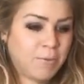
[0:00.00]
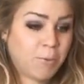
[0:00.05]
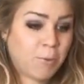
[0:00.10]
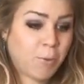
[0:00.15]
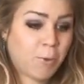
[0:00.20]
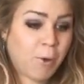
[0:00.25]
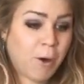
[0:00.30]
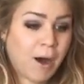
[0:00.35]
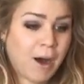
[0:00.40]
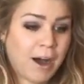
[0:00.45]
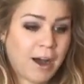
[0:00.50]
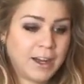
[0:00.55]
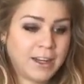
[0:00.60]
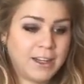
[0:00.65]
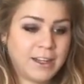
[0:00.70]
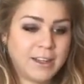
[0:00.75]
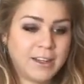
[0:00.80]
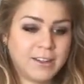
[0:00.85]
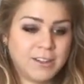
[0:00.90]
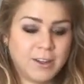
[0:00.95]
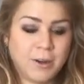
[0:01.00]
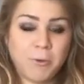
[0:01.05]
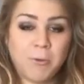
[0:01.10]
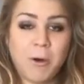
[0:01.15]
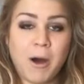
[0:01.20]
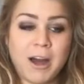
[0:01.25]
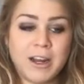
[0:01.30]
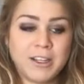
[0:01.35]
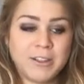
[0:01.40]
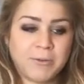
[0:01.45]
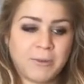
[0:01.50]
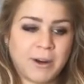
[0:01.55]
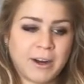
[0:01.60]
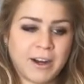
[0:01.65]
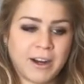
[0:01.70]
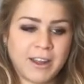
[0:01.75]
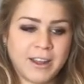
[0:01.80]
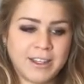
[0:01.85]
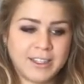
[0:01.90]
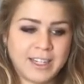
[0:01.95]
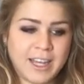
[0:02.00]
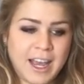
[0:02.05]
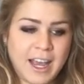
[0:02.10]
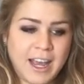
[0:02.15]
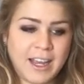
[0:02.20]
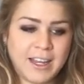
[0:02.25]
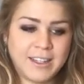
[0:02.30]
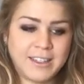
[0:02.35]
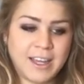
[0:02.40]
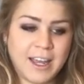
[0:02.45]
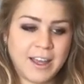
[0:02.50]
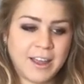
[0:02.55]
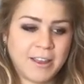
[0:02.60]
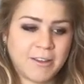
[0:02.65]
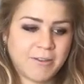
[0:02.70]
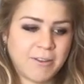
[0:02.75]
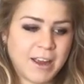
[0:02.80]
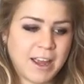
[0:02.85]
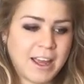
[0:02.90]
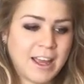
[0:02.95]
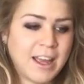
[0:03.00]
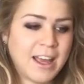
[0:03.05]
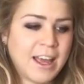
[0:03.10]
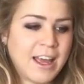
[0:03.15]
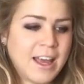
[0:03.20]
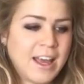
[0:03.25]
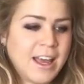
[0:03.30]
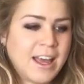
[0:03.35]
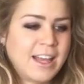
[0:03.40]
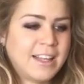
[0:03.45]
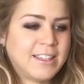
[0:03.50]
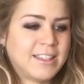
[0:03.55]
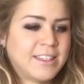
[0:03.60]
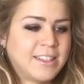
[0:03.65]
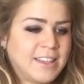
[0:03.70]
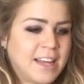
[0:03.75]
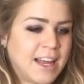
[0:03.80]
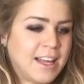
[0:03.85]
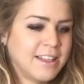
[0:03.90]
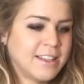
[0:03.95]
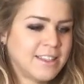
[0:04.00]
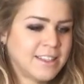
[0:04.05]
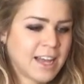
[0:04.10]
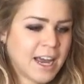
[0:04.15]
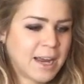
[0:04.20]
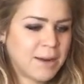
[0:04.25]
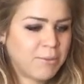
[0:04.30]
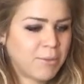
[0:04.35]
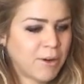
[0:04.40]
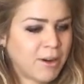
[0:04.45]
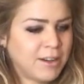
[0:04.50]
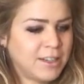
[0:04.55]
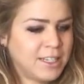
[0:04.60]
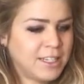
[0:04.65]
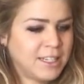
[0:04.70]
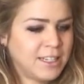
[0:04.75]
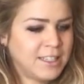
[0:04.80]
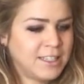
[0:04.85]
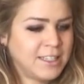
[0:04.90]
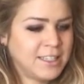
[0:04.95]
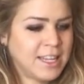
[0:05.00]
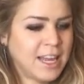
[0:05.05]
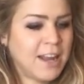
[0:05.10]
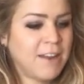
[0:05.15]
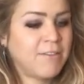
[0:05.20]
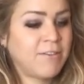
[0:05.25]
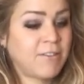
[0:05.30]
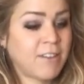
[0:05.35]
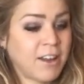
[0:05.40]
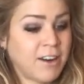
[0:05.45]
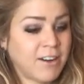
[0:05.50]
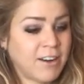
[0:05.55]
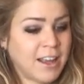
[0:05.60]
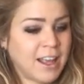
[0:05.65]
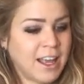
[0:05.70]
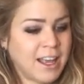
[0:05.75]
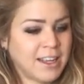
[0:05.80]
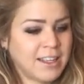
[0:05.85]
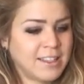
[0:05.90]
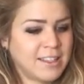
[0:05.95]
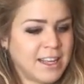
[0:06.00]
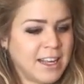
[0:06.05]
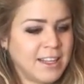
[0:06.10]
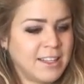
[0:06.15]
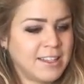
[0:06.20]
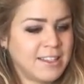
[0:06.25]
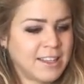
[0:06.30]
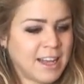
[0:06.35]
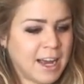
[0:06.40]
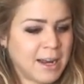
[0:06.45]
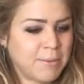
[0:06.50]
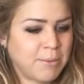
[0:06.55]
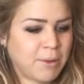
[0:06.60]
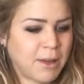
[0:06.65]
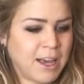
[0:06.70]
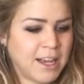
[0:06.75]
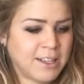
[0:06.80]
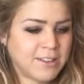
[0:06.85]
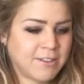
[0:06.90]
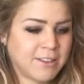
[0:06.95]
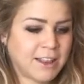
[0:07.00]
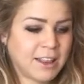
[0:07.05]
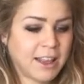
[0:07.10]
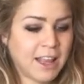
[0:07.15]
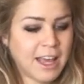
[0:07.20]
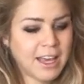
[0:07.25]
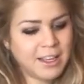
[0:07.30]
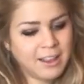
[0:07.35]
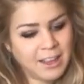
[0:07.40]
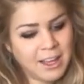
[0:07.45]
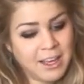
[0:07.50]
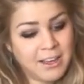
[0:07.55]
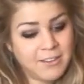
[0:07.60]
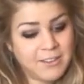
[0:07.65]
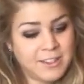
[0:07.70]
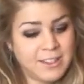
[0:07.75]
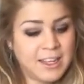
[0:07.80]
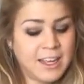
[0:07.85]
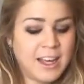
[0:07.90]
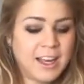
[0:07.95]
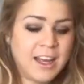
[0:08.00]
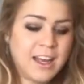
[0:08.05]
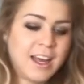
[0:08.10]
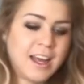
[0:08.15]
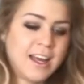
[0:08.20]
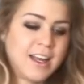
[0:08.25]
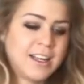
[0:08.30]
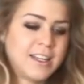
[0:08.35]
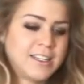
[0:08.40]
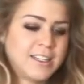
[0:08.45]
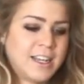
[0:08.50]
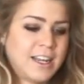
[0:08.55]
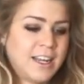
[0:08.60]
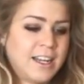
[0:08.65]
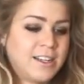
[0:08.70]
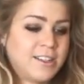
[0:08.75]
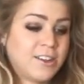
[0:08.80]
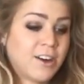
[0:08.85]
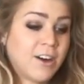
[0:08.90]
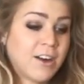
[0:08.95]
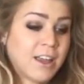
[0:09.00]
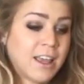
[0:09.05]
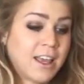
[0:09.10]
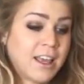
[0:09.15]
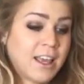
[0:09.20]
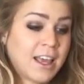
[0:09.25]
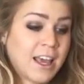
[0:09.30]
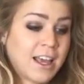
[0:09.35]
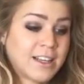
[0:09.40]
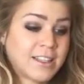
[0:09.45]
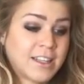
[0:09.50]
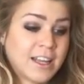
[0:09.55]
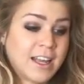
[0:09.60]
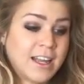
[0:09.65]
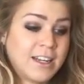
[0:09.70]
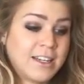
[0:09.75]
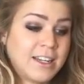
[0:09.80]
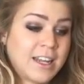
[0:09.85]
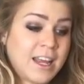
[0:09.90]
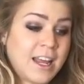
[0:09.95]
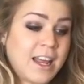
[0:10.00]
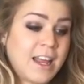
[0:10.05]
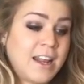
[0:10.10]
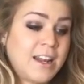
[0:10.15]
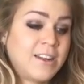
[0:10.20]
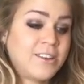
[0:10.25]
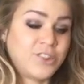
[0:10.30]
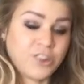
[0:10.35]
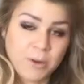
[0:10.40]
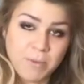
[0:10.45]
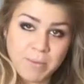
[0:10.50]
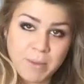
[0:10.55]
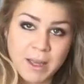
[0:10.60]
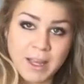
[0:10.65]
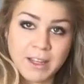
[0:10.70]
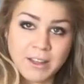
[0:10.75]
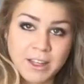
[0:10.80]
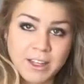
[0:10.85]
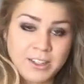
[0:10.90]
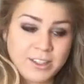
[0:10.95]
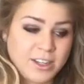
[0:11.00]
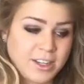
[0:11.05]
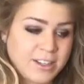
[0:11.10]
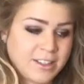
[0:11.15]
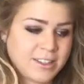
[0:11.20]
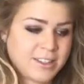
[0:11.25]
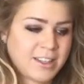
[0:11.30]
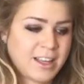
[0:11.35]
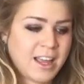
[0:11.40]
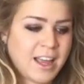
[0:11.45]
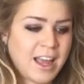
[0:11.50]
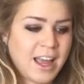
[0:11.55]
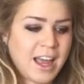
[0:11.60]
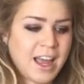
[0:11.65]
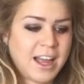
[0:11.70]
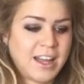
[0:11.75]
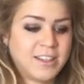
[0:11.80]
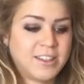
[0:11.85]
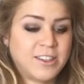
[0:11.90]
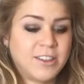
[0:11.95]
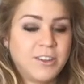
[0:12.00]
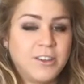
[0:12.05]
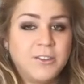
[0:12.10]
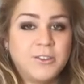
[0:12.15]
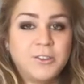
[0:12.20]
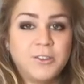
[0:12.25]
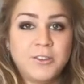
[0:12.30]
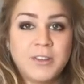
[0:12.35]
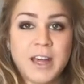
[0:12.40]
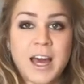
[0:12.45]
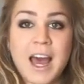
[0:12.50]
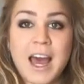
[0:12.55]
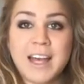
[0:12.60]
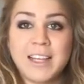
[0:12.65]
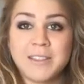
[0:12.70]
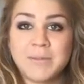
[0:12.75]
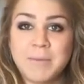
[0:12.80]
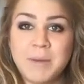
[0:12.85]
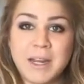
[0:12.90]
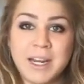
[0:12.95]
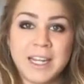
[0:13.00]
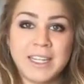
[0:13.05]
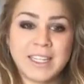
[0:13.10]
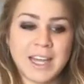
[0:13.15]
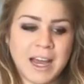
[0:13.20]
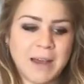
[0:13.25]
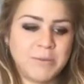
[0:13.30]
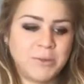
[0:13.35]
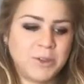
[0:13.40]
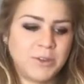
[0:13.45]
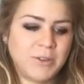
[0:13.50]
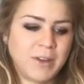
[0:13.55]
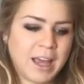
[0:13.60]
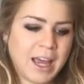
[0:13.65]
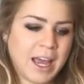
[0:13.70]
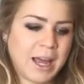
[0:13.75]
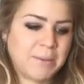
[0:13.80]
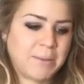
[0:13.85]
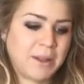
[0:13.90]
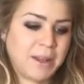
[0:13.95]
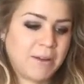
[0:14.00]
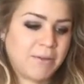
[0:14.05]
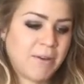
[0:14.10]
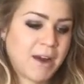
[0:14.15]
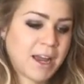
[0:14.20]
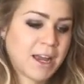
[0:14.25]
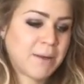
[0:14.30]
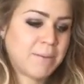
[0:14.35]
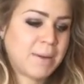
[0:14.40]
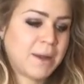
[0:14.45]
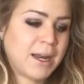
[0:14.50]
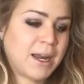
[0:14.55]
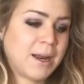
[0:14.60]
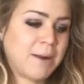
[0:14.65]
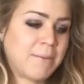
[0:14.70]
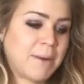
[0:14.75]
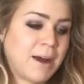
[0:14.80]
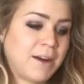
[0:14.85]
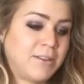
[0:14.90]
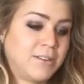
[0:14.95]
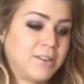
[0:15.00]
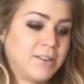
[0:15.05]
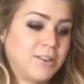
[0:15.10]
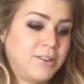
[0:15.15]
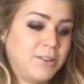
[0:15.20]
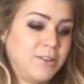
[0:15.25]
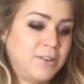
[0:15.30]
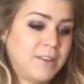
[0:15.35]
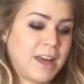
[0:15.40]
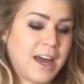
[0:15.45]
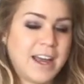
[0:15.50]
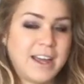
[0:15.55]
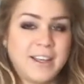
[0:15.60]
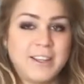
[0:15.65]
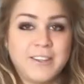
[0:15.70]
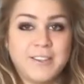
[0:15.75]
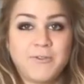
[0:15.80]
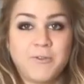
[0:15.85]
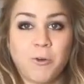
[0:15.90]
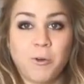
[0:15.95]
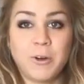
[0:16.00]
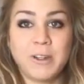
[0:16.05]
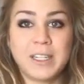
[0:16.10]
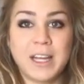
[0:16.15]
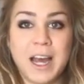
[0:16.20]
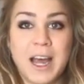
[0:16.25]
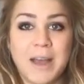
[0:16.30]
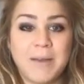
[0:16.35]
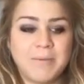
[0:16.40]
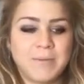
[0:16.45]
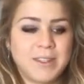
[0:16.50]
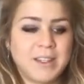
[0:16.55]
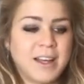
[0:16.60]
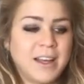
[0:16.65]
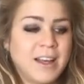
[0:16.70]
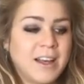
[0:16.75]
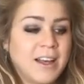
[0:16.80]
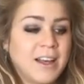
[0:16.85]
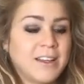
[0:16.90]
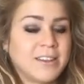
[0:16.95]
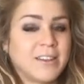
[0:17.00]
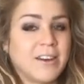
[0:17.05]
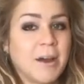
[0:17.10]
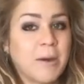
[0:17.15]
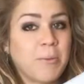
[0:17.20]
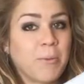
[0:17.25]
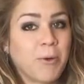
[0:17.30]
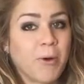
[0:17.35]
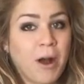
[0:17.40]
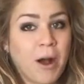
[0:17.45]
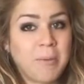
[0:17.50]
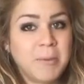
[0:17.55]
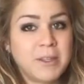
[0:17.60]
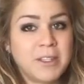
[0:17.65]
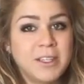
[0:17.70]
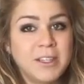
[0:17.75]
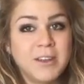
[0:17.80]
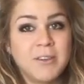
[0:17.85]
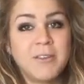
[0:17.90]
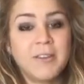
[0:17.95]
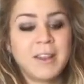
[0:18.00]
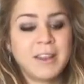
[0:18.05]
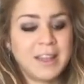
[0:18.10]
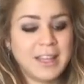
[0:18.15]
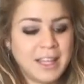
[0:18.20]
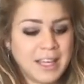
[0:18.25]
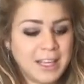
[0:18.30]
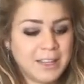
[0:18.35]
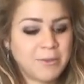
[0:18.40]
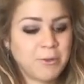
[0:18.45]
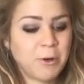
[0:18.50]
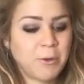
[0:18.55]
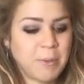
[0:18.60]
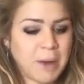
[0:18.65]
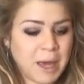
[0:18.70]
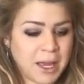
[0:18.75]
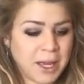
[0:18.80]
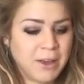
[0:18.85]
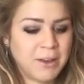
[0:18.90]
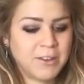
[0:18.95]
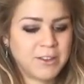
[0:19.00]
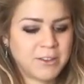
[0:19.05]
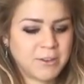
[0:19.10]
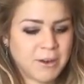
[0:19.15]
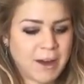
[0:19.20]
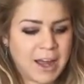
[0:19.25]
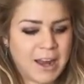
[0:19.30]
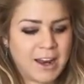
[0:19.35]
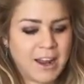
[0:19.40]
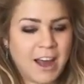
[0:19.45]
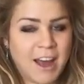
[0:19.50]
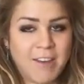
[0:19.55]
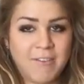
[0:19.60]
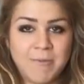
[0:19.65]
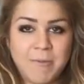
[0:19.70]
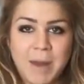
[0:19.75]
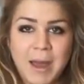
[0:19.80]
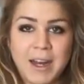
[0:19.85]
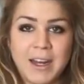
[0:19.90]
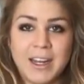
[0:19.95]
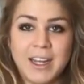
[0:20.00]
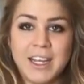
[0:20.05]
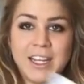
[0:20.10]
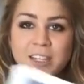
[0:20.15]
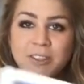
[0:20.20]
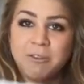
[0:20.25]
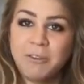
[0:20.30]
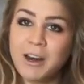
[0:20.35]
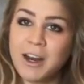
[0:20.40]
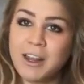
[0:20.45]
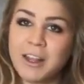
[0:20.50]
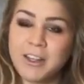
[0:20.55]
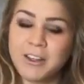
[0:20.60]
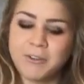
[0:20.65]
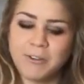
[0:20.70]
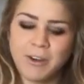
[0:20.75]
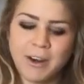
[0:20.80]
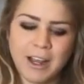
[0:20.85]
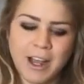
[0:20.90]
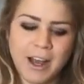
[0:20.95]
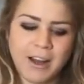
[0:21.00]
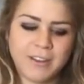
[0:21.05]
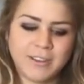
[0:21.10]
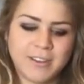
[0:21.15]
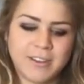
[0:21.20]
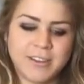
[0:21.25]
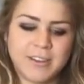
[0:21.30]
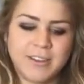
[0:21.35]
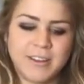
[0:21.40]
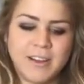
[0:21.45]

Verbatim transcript: WOD, so WOD is workout of the day, day three. It's 10 side bridges, 10 flutter kicks, 10 side planks with leg lifts, 10 donkey kicks, and 10 jumping lunges. And so you do that as many times you can, but the recommended amount to do that is four times. I promise you, these will make you sweat. I've made each one of these workouts.